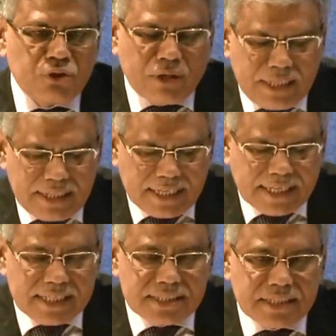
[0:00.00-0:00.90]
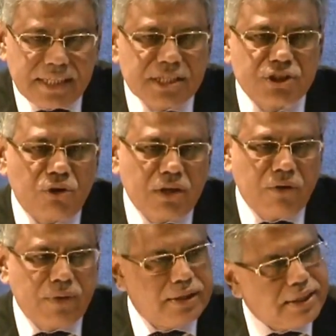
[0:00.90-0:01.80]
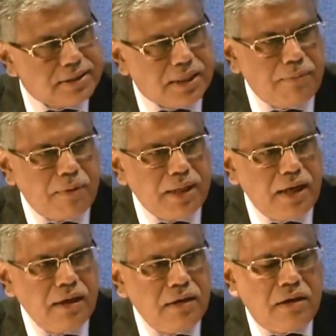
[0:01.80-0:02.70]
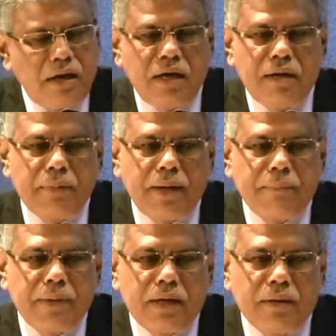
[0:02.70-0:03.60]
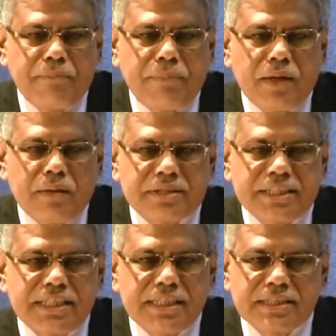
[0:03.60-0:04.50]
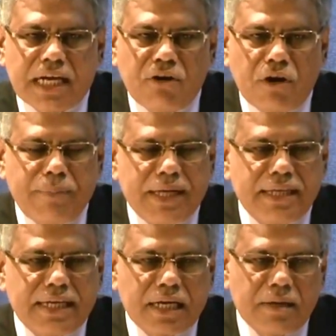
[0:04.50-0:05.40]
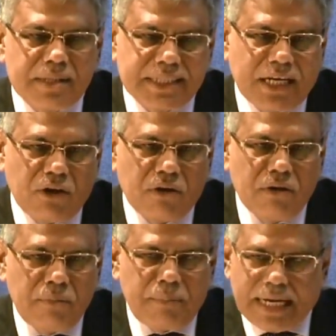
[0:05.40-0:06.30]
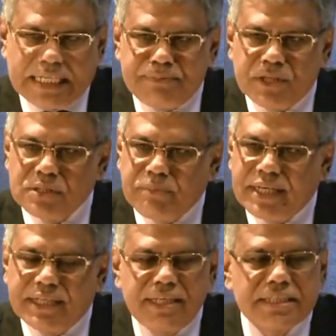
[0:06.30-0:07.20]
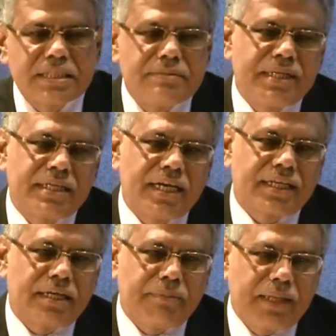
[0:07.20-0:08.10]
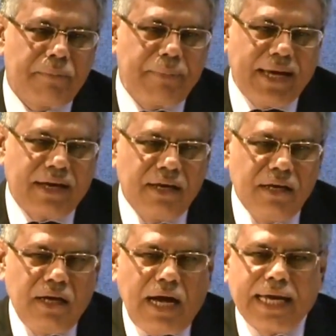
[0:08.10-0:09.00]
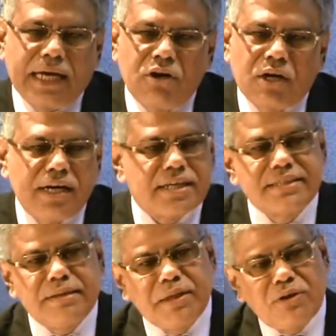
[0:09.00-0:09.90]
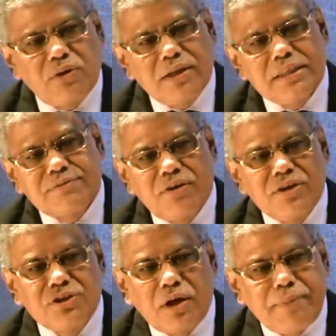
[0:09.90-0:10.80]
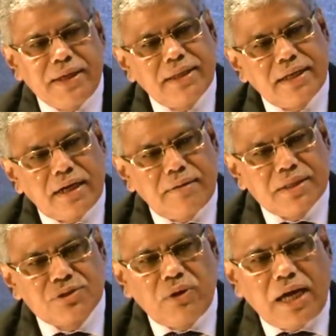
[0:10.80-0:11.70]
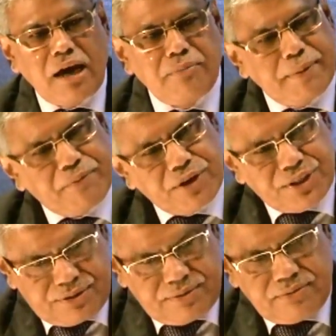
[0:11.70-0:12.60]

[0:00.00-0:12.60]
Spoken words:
So in that case, it is not the way that some of the citizens are not paying the income tax at all. But as because my TDS is being deducted by the bank, I cannot curse them that okay, this fellow is not paying the income tax, so I will pay for it,